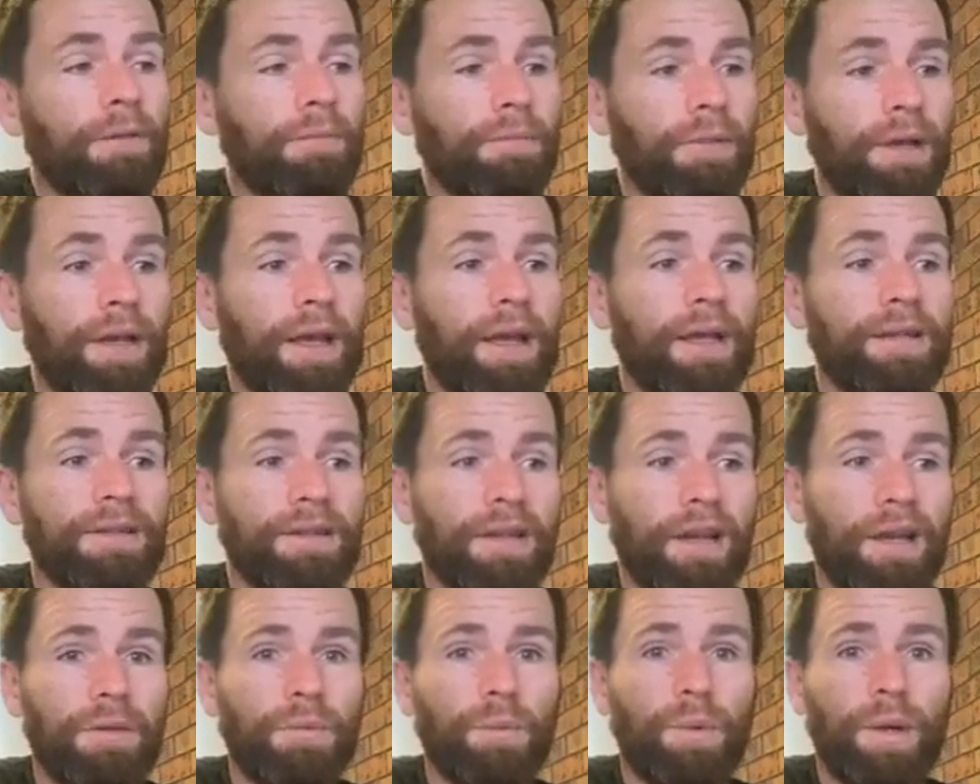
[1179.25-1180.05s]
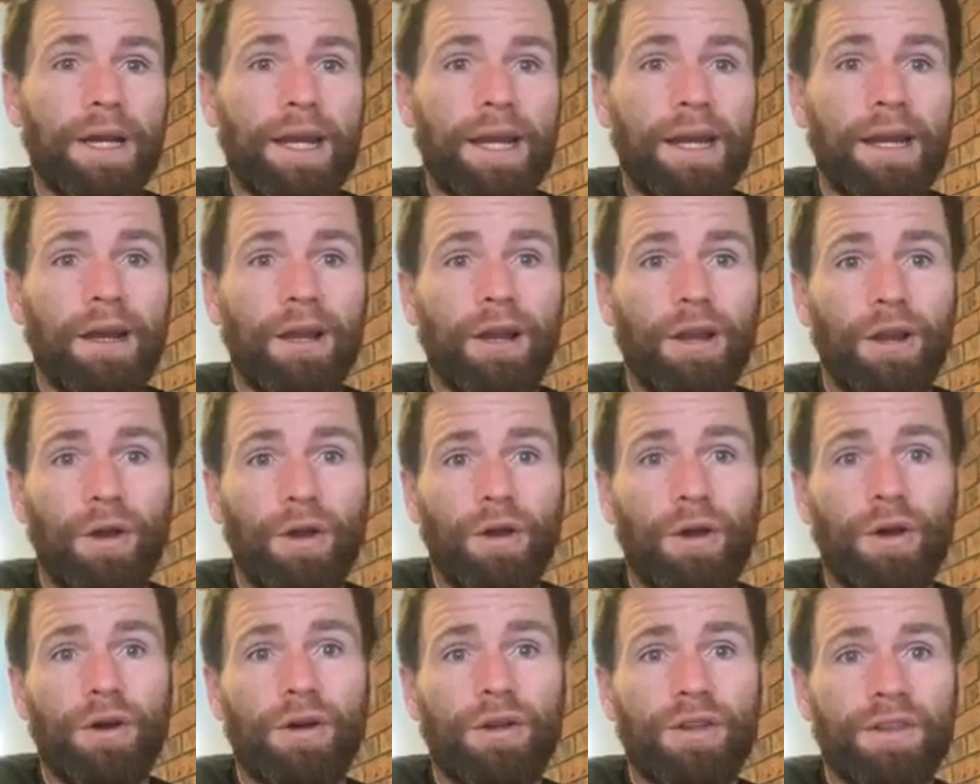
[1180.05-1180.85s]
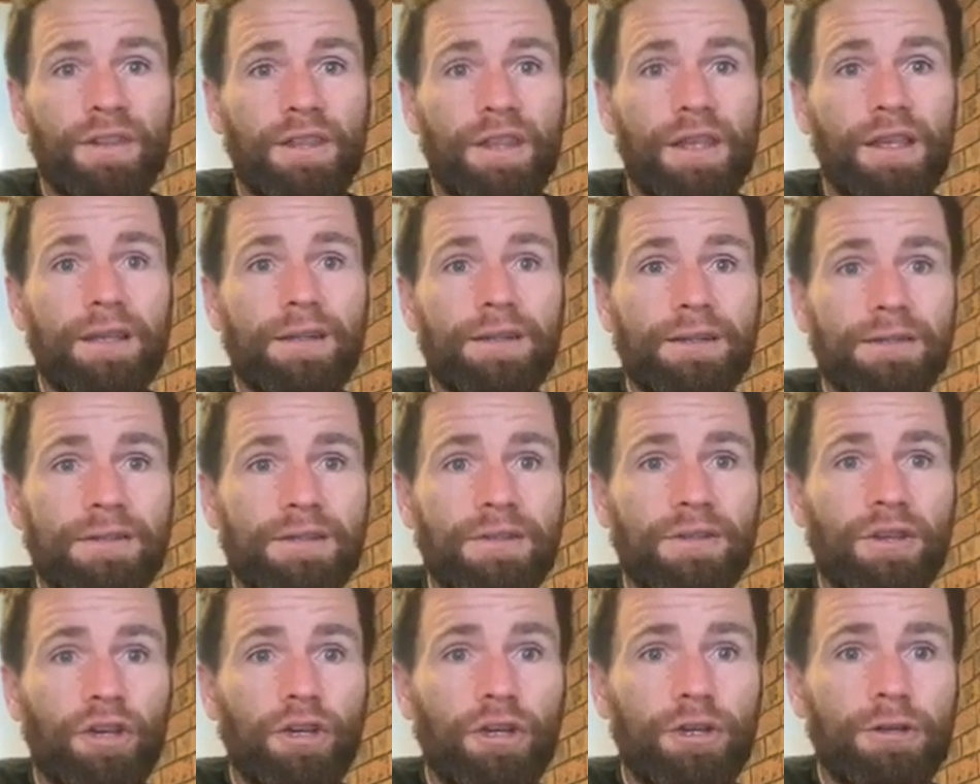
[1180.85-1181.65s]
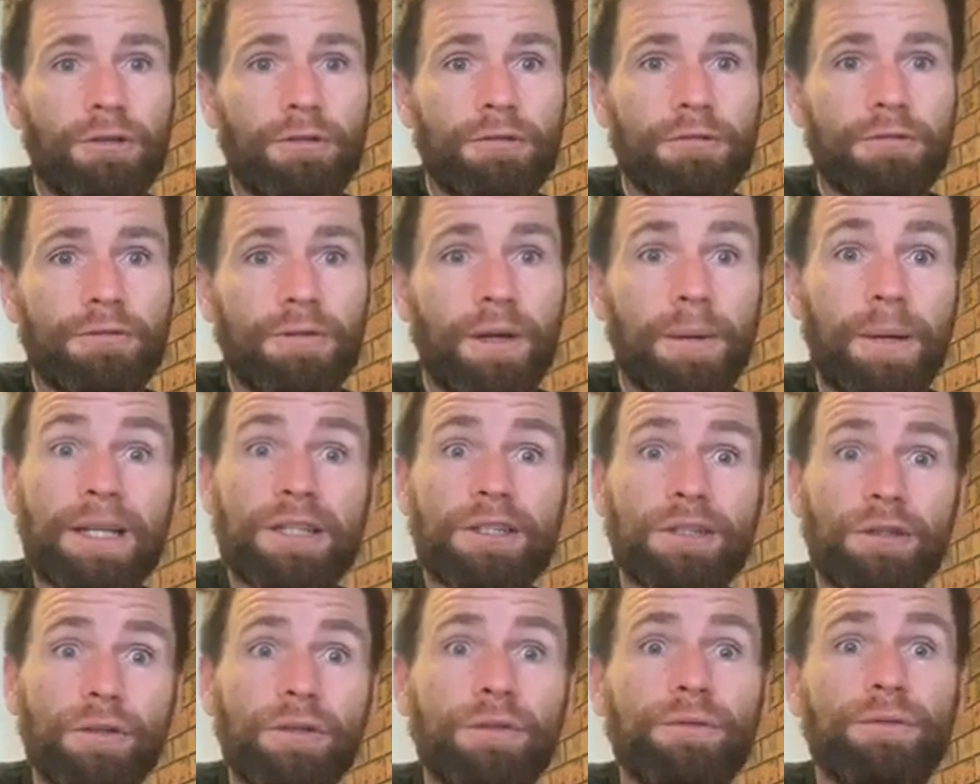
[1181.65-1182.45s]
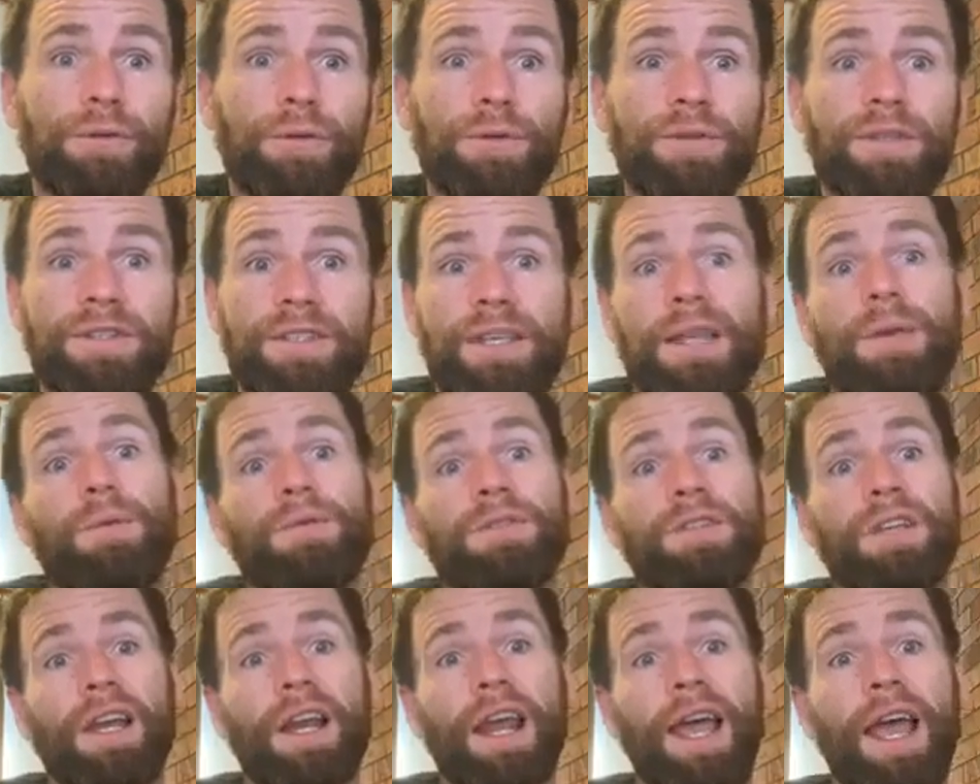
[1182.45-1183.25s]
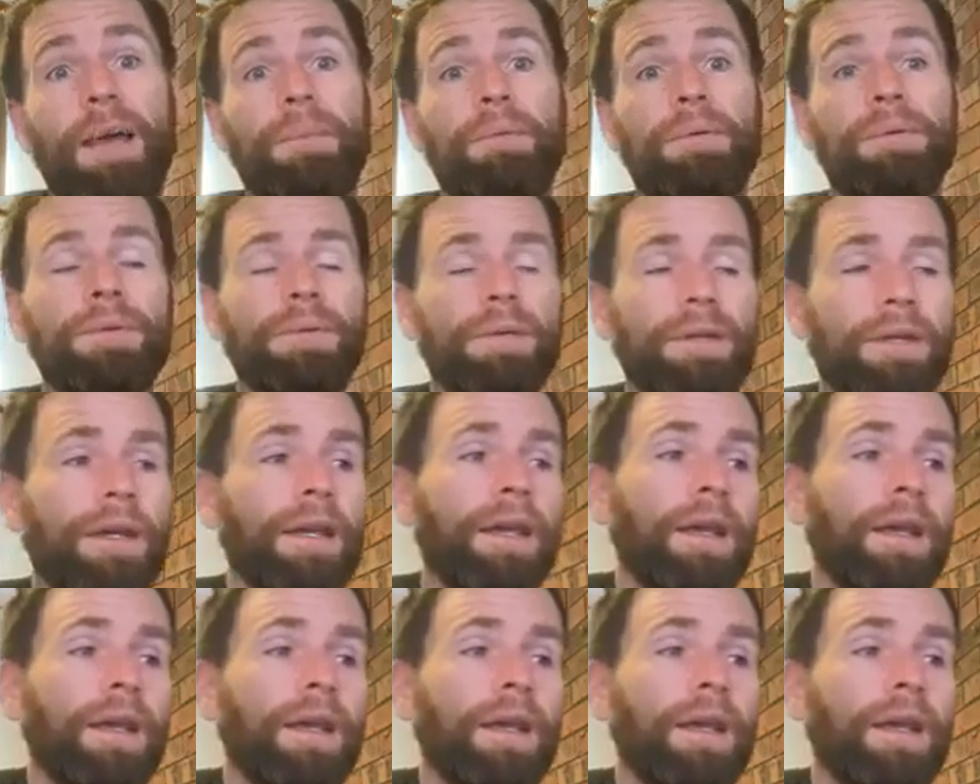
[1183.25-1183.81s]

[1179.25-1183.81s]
But yeah, it's going to weed out a lot of things. So I'm actually looking forward to see what's going to happen.